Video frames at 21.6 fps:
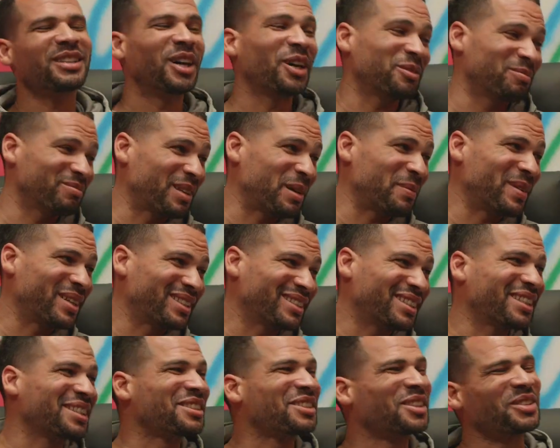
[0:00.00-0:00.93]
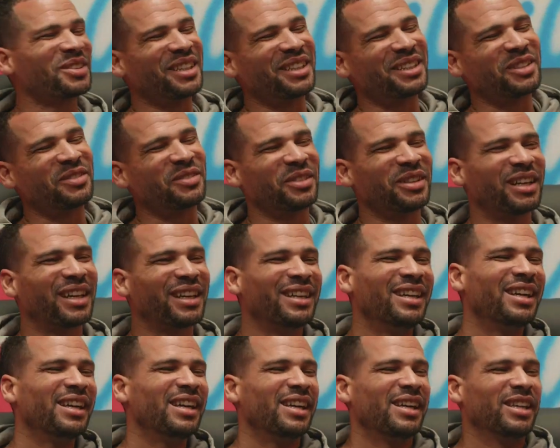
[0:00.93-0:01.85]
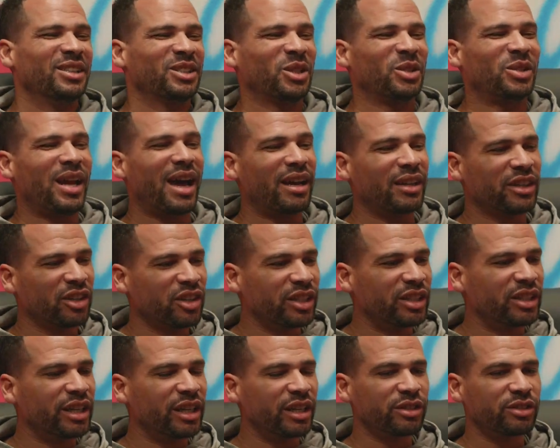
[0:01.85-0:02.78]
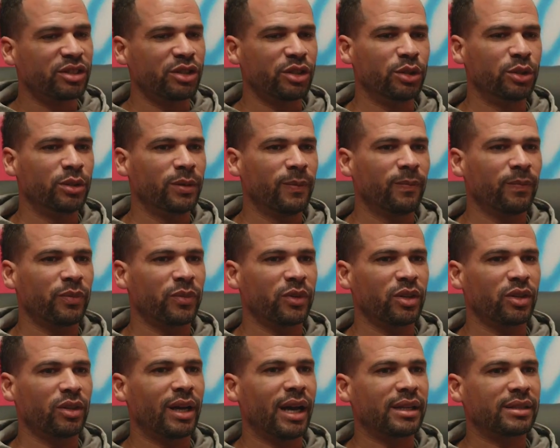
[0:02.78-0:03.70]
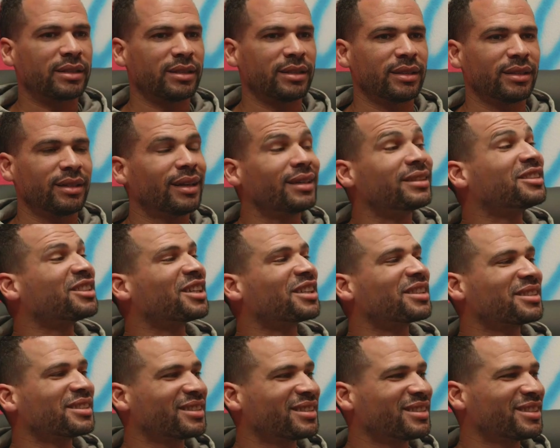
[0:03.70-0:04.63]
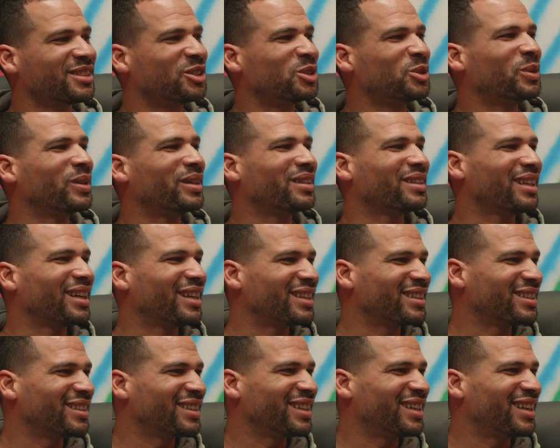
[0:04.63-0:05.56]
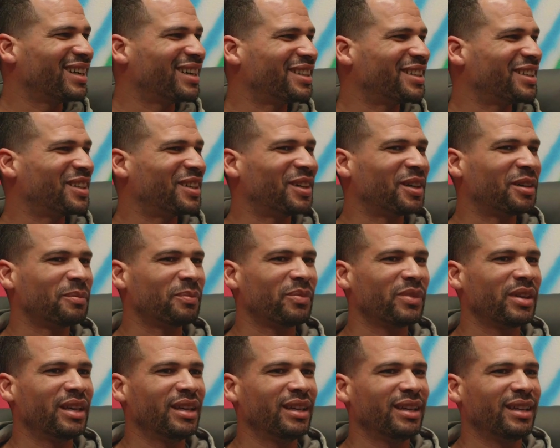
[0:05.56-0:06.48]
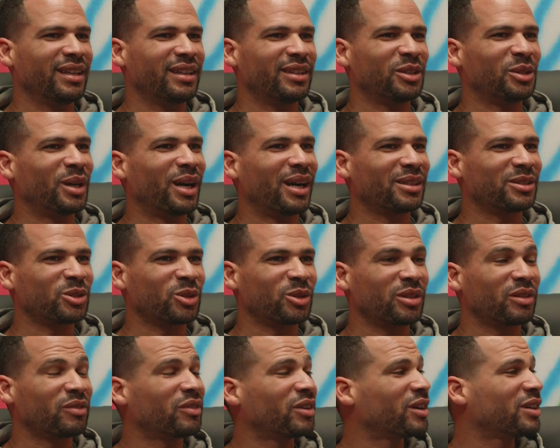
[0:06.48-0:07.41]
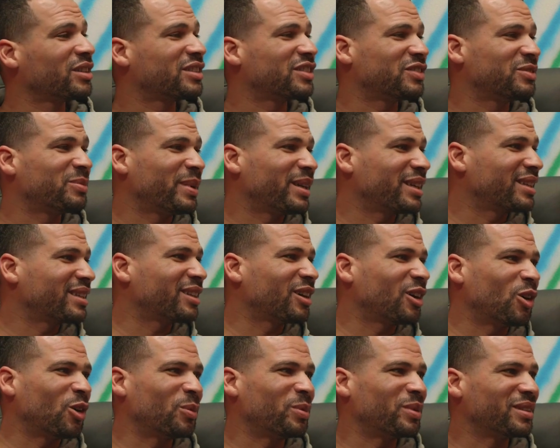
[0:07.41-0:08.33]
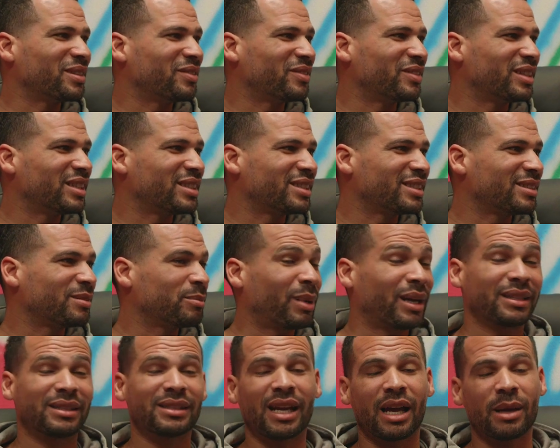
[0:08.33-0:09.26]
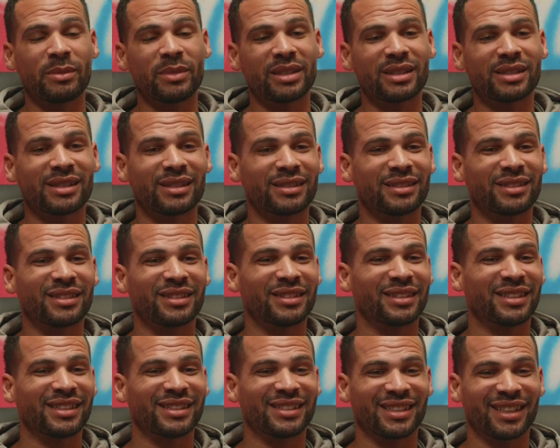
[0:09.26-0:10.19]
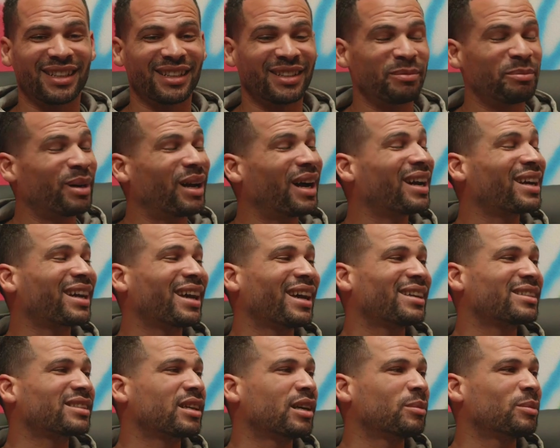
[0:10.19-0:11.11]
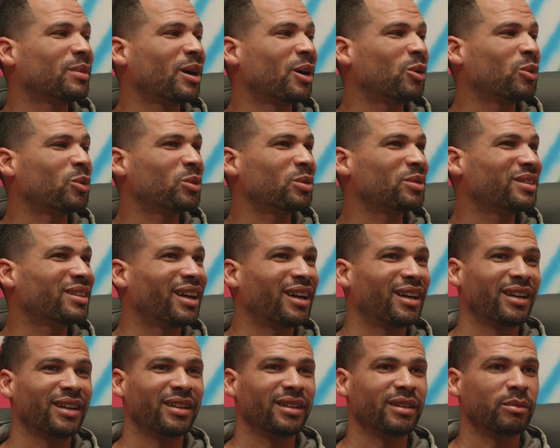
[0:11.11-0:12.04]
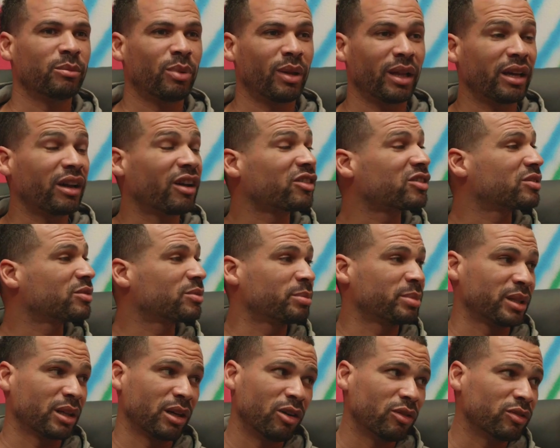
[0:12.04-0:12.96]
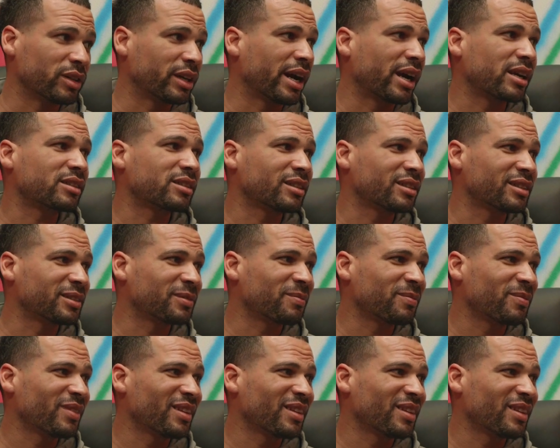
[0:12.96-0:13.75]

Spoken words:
No, that makes sense. So thank you for that. So now you're in year 2. You got to adjust to LA. You guys are on the verge of making the open division. By the time this podcast come out, playoffs will be over actually.